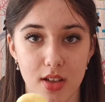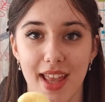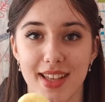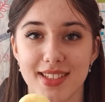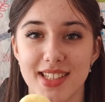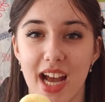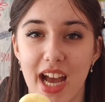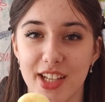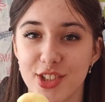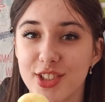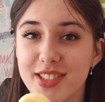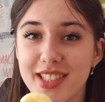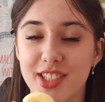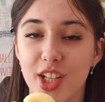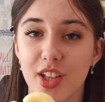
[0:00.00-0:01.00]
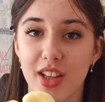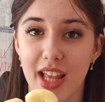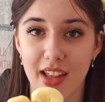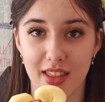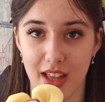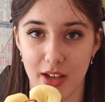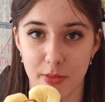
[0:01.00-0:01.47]
and I just did not
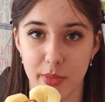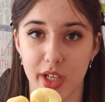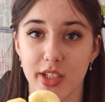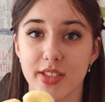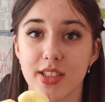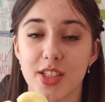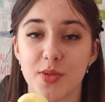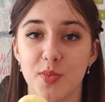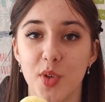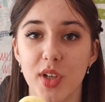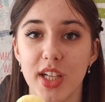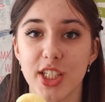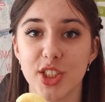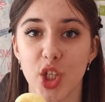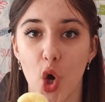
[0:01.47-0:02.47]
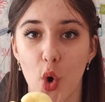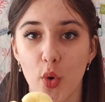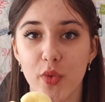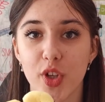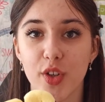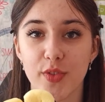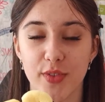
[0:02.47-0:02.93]
like that because this book is
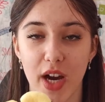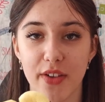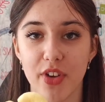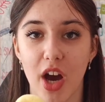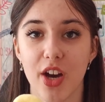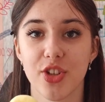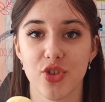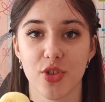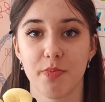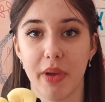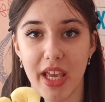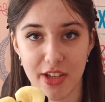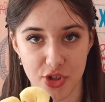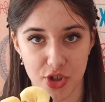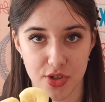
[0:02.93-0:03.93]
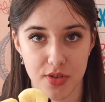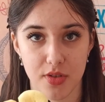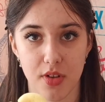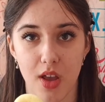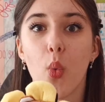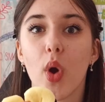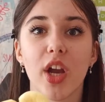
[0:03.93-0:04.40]
over 500
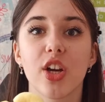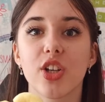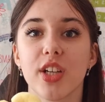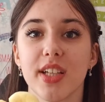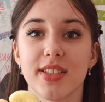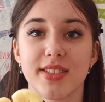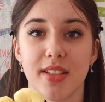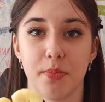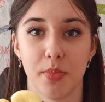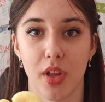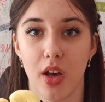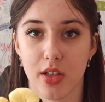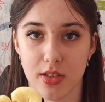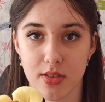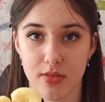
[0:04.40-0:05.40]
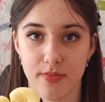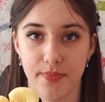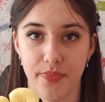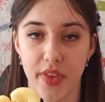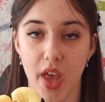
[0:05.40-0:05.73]
pages. Where is the plot?